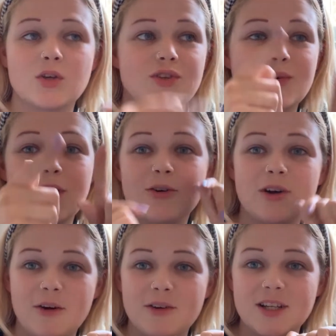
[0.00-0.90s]
so I'll
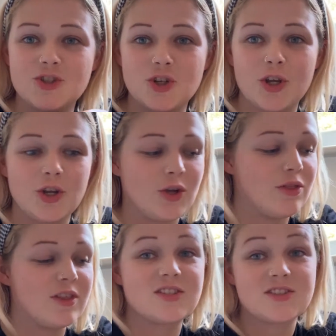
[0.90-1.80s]
currently show you
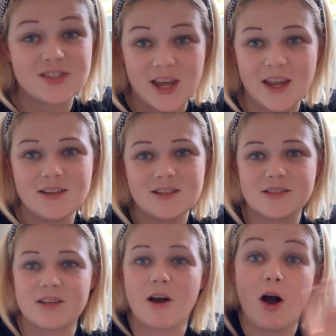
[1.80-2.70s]
the
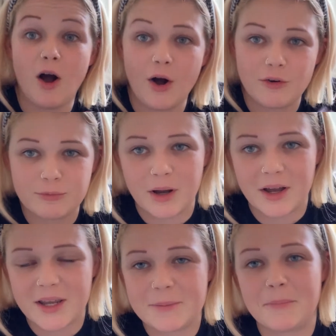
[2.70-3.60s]
state of
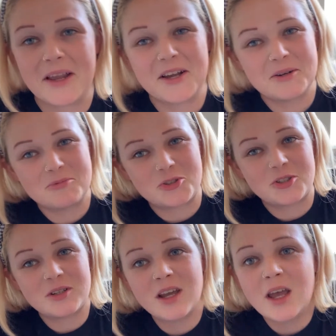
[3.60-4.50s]
my makeup drawer.